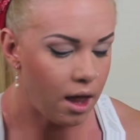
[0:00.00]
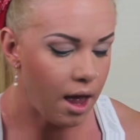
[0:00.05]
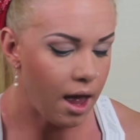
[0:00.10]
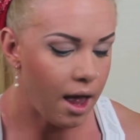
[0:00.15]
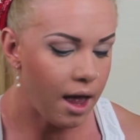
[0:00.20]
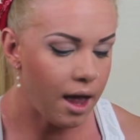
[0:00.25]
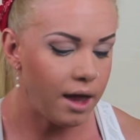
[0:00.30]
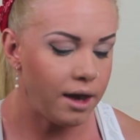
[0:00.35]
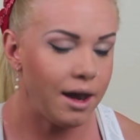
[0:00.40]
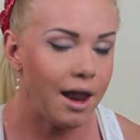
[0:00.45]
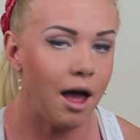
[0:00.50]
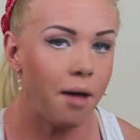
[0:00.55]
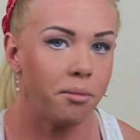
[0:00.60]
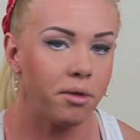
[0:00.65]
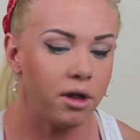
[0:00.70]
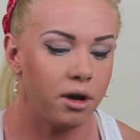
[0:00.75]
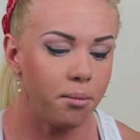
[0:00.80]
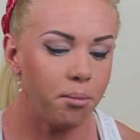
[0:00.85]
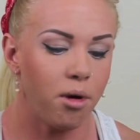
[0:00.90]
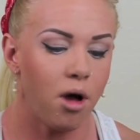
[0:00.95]
And now I'm
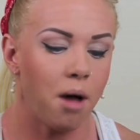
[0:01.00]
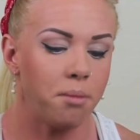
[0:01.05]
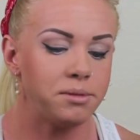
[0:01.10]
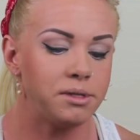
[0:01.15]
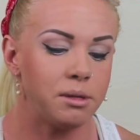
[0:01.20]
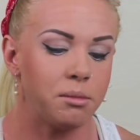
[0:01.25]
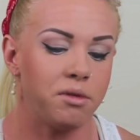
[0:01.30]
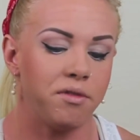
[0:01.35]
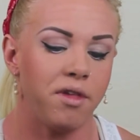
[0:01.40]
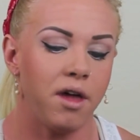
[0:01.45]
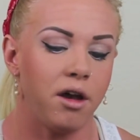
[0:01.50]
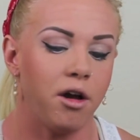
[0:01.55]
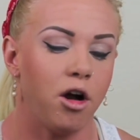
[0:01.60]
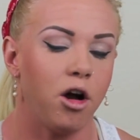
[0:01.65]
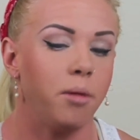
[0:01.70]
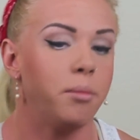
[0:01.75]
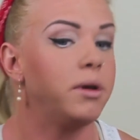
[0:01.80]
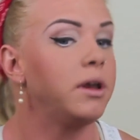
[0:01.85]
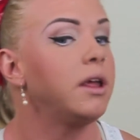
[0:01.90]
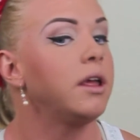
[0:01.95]
going to pop some of that
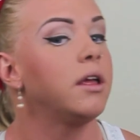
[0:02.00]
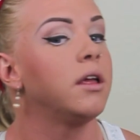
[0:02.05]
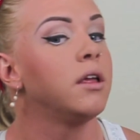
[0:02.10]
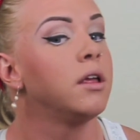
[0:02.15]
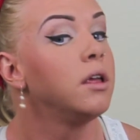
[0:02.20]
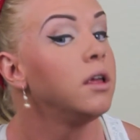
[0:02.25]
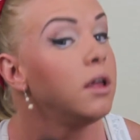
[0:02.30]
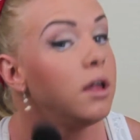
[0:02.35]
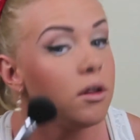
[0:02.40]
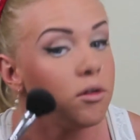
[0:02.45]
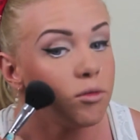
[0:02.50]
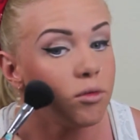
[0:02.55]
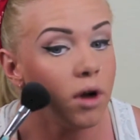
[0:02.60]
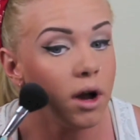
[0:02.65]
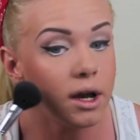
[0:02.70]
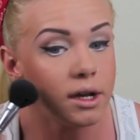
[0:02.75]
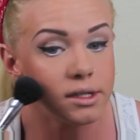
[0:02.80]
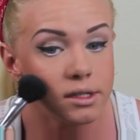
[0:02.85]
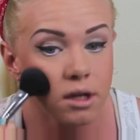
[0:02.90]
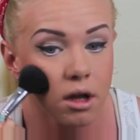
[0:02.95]
Harmony
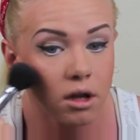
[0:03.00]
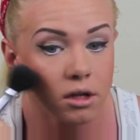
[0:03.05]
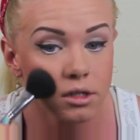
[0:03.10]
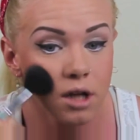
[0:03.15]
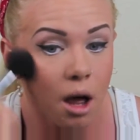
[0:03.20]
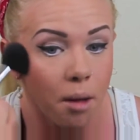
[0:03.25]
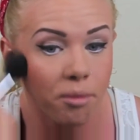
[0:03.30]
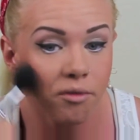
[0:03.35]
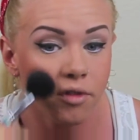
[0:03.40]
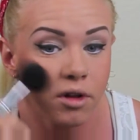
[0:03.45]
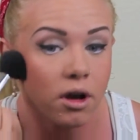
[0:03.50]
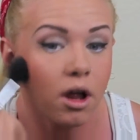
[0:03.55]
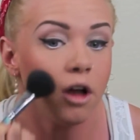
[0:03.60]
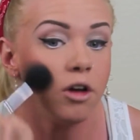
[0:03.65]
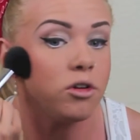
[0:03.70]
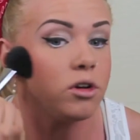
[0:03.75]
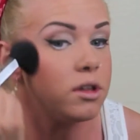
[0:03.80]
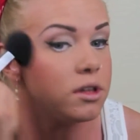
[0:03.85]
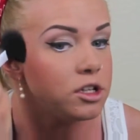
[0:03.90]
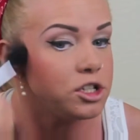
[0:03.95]
right on top of it,
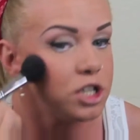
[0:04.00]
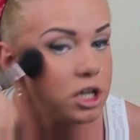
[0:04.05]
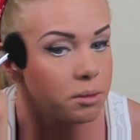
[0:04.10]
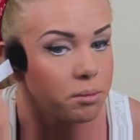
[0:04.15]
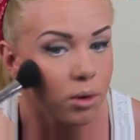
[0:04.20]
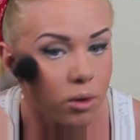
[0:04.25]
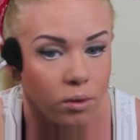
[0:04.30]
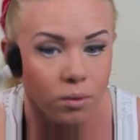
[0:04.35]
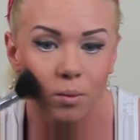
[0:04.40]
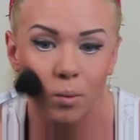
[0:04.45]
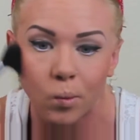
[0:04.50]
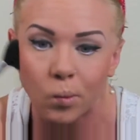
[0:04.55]
underneath the cheekbone.